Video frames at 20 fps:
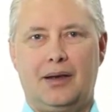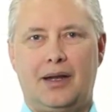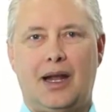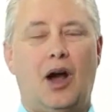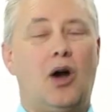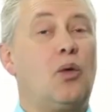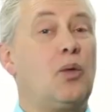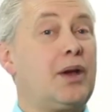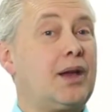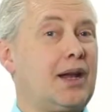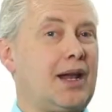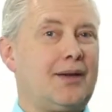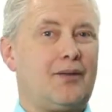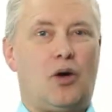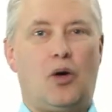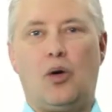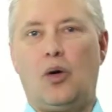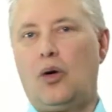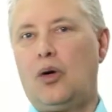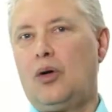Now, we could have
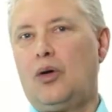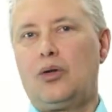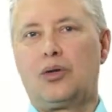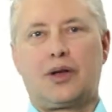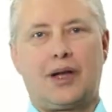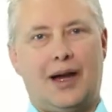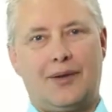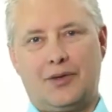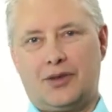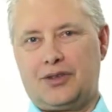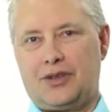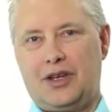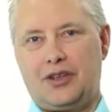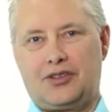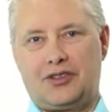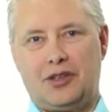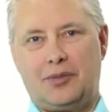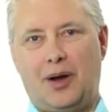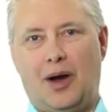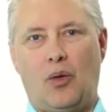a whole
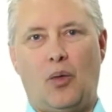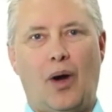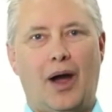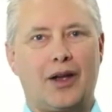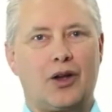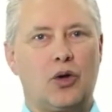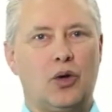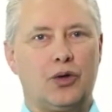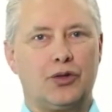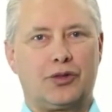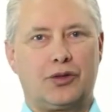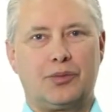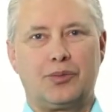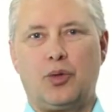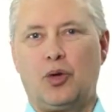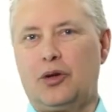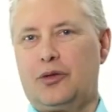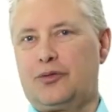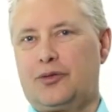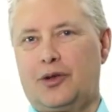conversation about why goals are
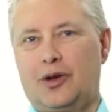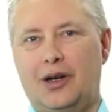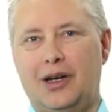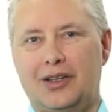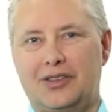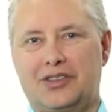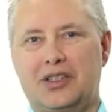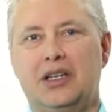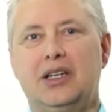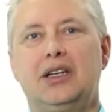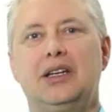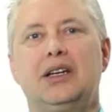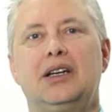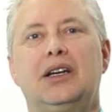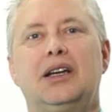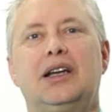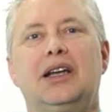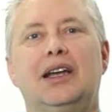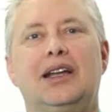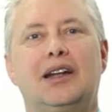important for us
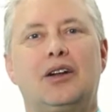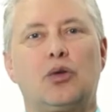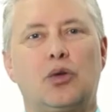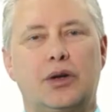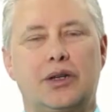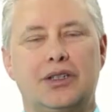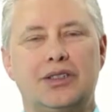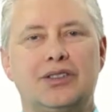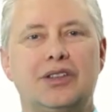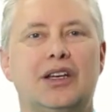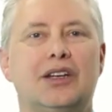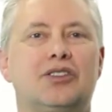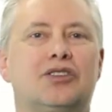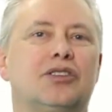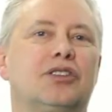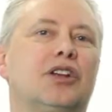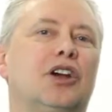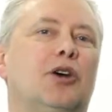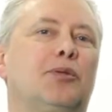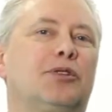in an
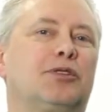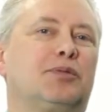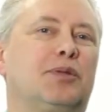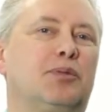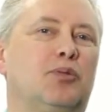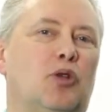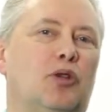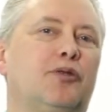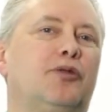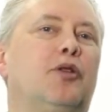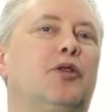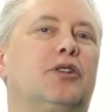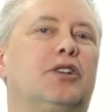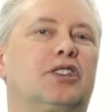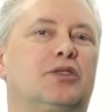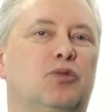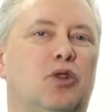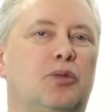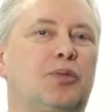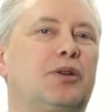organization to help us be more
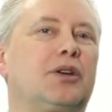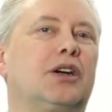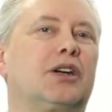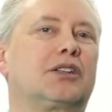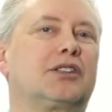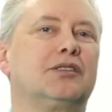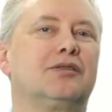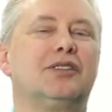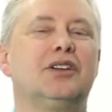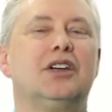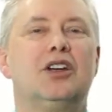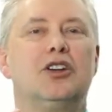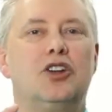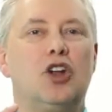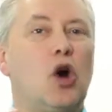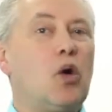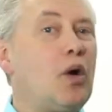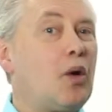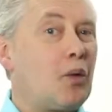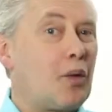focused, more productive,
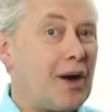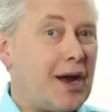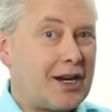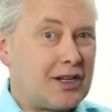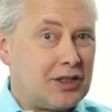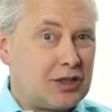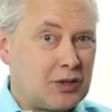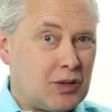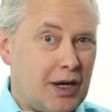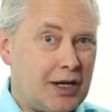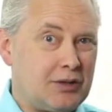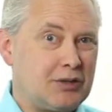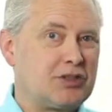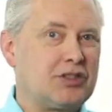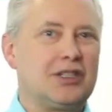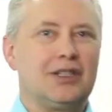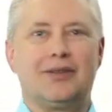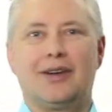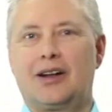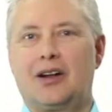know what we're actually trying to
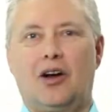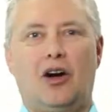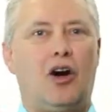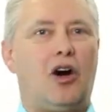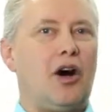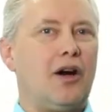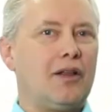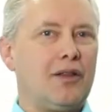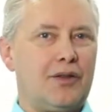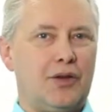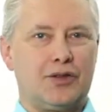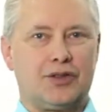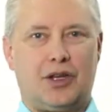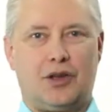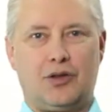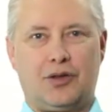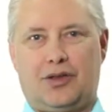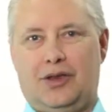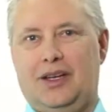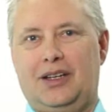achieve, and all of those
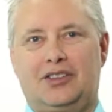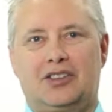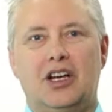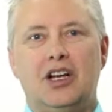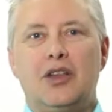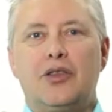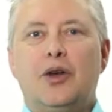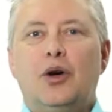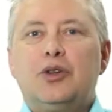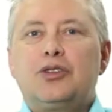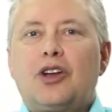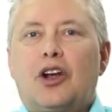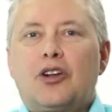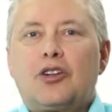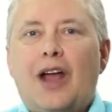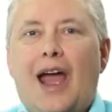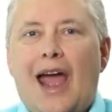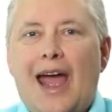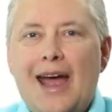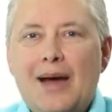other things. Those
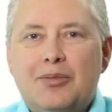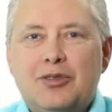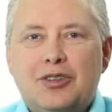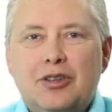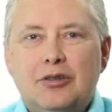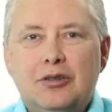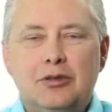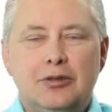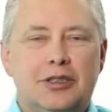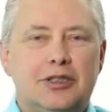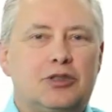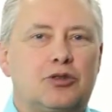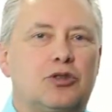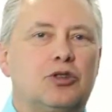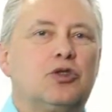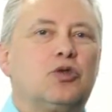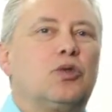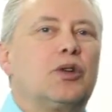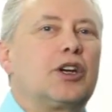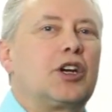are absolutely
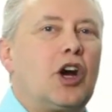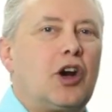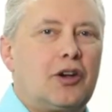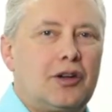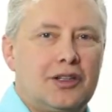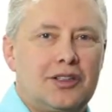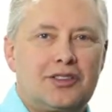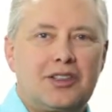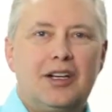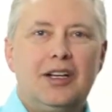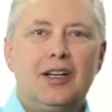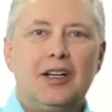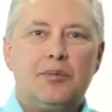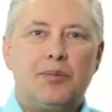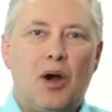true regardless.